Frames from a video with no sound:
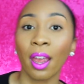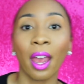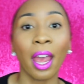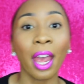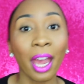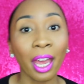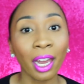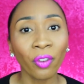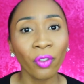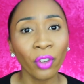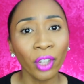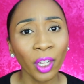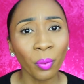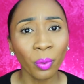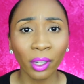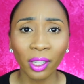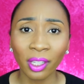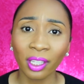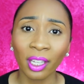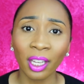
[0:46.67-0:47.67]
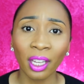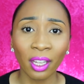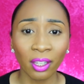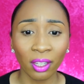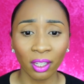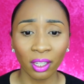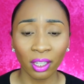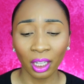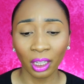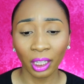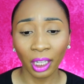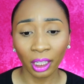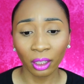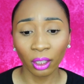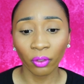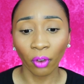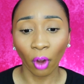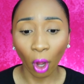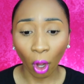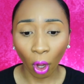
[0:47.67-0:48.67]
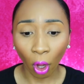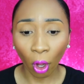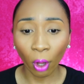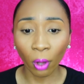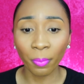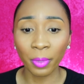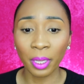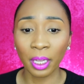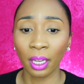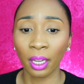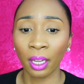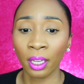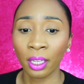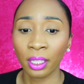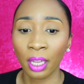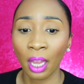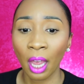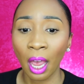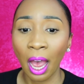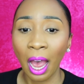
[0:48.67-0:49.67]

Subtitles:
and I really wanted to get into this collective haul because